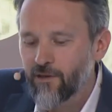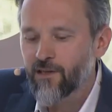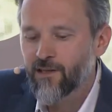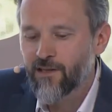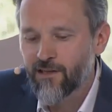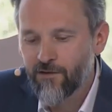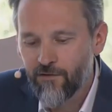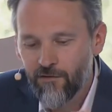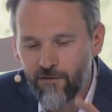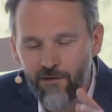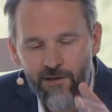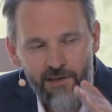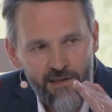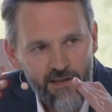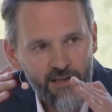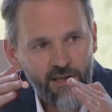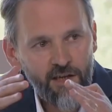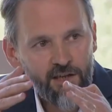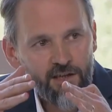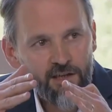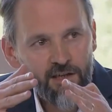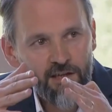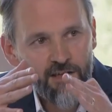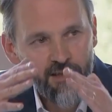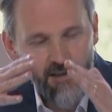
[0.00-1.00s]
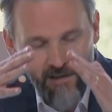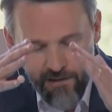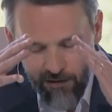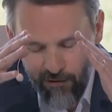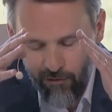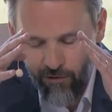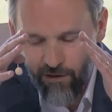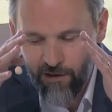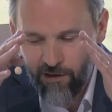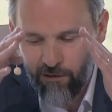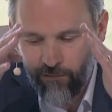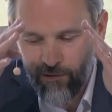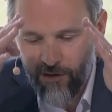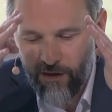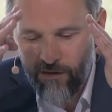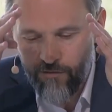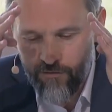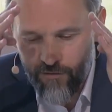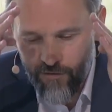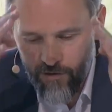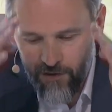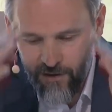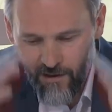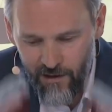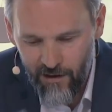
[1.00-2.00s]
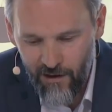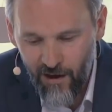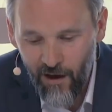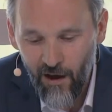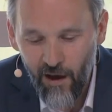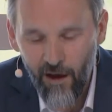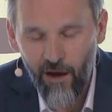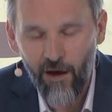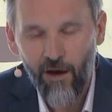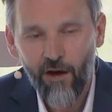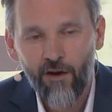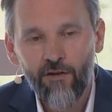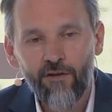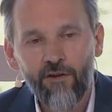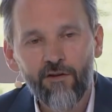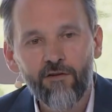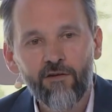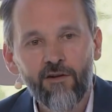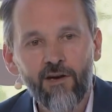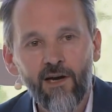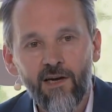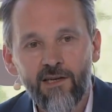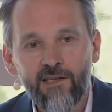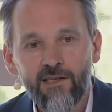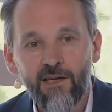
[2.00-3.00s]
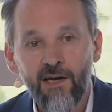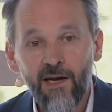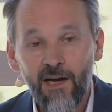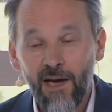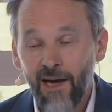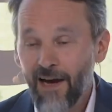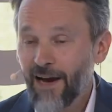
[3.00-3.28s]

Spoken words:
So he's searching. He's looking for his key under the light.